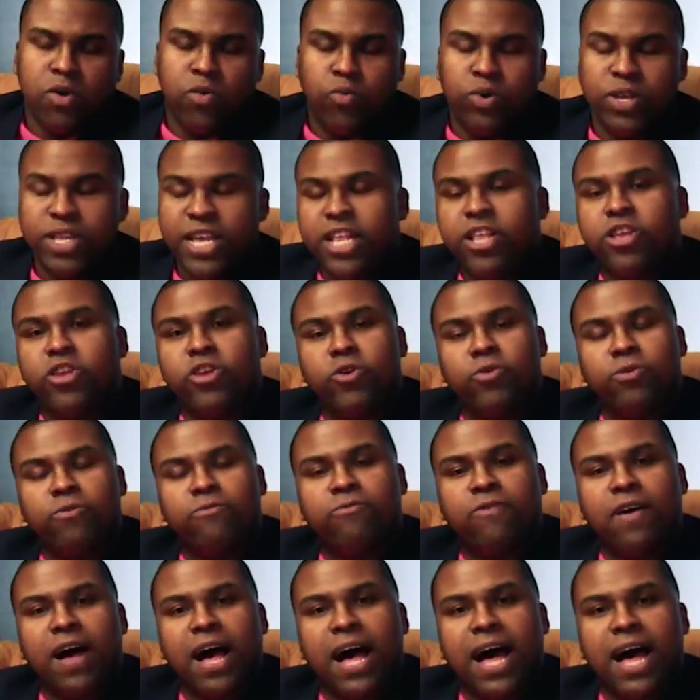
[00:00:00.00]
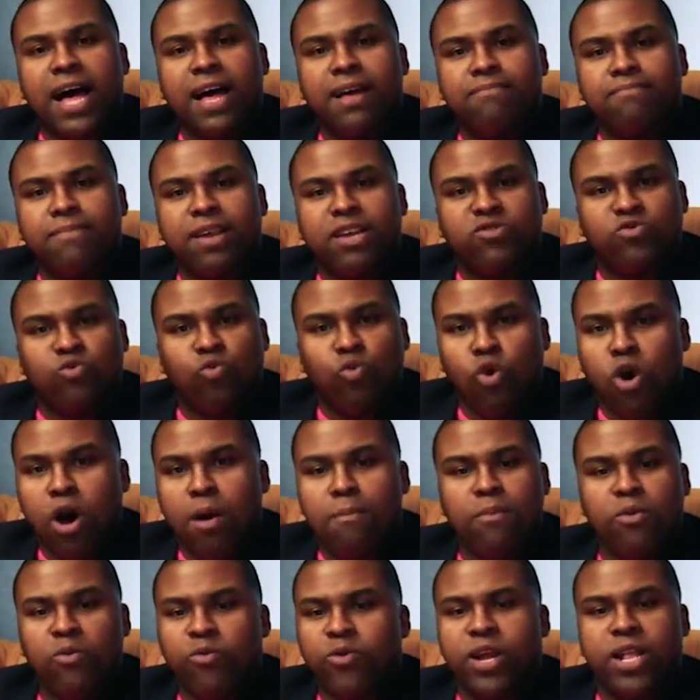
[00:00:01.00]
We need to unify as
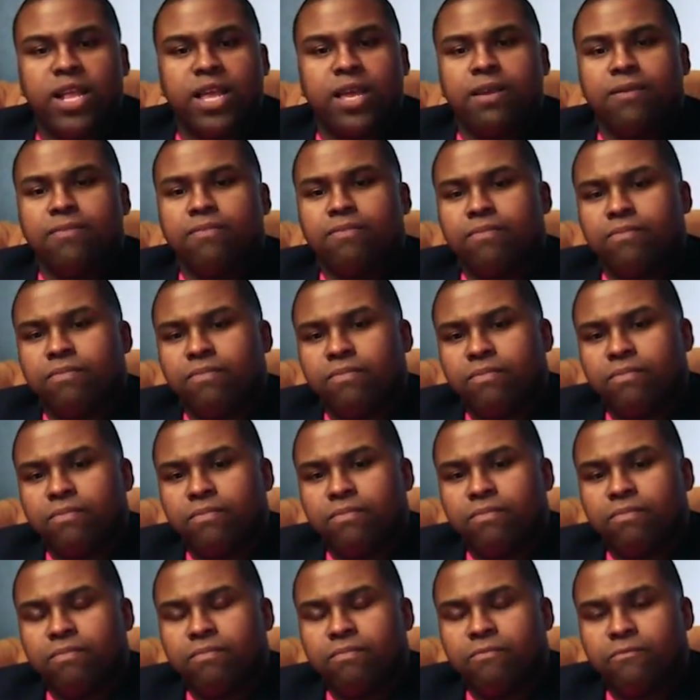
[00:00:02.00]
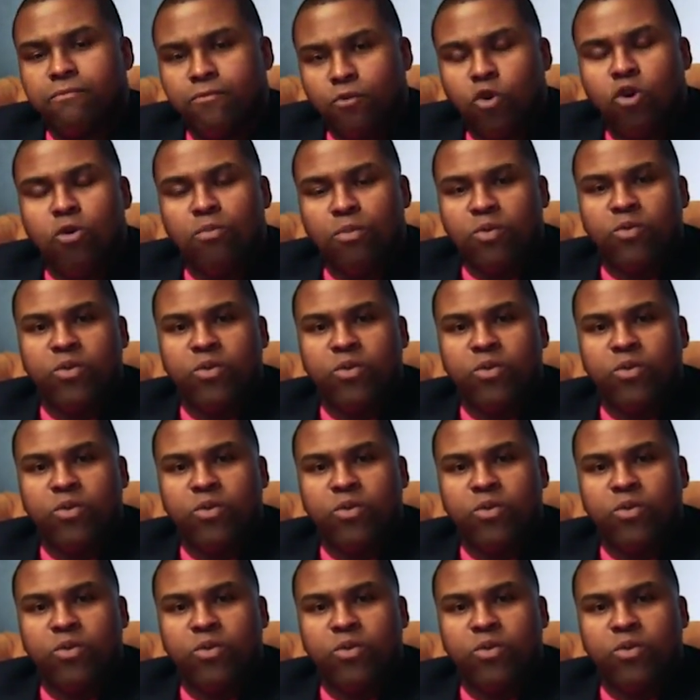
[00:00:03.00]
one Meridian for